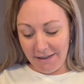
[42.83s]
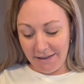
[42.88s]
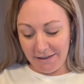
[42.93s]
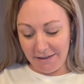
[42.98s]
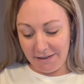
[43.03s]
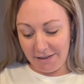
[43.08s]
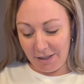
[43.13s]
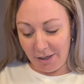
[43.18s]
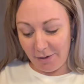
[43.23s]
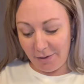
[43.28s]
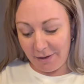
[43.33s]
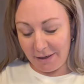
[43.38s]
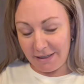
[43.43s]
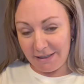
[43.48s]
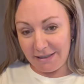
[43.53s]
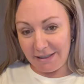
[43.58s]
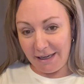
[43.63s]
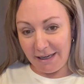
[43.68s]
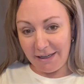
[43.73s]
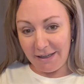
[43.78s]
so
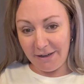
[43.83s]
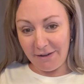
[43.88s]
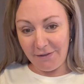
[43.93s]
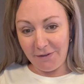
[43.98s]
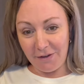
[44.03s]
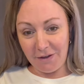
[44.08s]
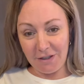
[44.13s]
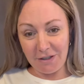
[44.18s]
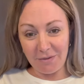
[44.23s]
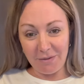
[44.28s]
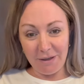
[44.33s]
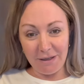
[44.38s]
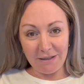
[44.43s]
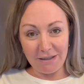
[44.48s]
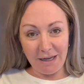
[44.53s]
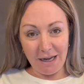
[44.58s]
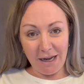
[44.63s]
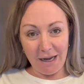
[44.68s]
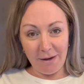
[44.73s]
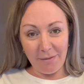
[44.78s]
excited for this week's.
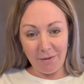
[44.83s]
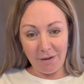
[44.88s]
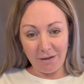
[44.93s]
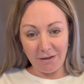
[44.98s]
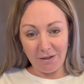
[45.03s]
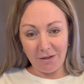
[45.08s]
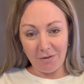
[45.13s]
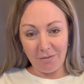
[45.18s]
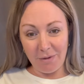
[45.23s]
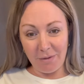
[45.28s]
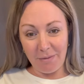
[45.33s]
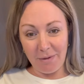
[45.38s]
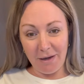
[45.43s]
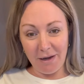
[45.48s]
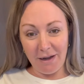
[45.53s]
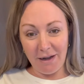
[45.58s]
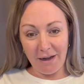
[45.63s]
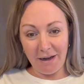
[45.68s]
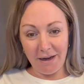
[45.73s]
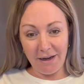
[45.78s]
I'm a little bit
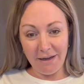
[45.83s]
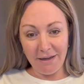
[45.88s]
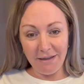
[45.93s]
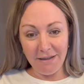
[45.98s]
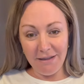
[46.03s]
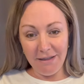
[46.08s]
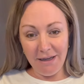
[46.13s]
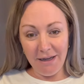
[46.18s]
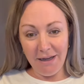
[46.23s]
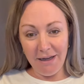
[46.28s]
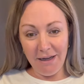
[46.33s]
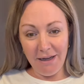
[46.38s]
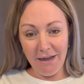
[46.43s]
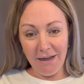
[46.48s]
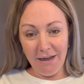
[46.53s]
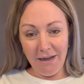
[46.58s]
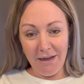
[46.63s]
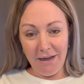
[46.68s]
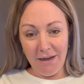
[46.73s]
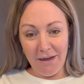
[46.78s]
behind
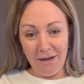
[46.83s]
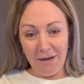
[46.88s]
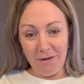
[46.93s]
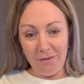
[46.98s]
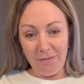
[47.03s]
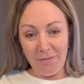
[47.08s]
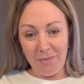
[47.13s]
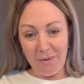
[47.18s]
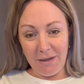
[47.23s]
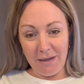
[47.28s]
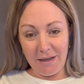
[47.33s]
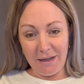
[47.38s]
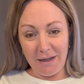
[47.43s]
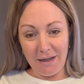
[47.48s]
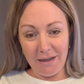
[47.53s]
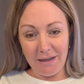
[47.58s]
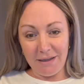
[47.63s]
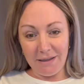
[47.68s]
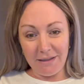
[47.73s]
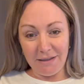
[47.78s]

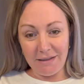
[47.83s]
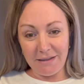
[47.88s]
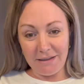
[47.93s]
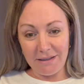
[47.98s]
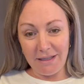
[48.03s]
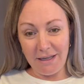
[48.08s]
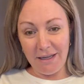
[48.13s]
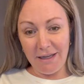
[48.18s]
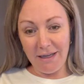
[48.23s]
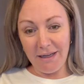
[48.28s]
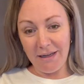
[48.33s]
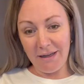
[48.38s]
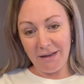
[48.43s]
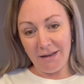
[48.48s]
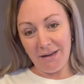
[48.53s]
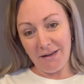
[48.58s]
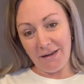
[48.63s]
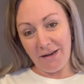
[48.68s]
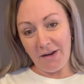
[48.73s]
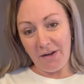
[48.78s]
because,
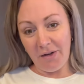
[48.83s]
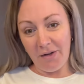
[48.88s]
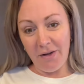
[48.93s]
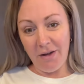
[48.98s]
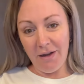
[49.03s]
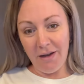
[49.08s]
you know,